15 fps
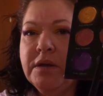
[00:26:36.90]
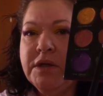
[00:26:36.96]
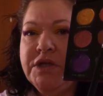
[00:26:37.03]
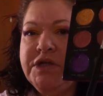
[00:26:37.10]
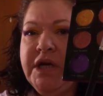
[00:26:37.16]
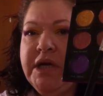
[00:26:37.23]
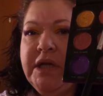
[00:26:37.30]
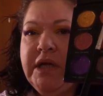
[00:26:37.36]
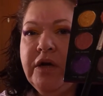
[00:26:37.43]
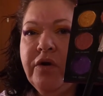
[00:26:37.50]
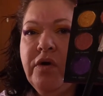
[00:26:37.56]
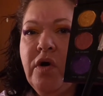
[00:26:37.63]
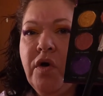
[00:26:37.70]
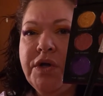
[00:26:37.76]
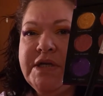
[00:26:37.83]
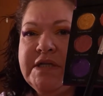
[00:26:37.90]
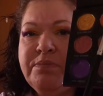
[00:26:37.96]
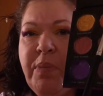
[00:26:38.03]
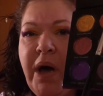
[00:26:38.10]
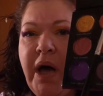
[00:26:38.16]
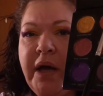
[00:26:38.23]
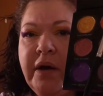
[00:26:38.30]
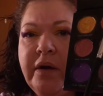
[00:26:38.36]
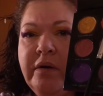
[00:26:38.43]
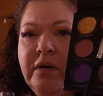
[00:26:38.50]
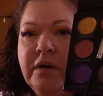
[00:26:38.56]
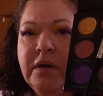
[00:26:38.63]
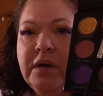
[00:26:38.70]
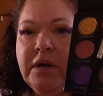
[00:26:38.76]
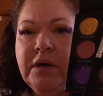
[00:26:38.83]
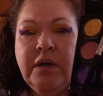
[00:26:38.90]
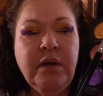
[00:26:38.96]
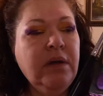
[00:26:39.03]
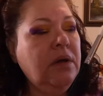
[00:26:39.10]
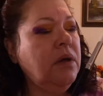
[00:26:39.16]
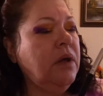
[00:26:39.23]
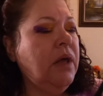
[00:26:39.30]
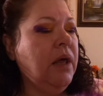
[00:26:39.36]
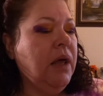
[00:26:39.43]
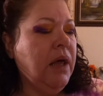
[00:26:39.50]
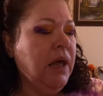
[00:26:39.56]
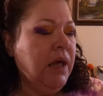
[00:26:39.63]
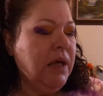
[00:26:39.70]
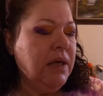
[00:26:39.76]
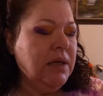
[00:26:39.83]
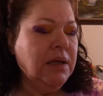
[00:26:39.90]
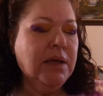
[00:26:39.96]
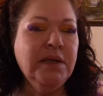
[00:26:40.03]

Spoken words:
shade here called Aspire. And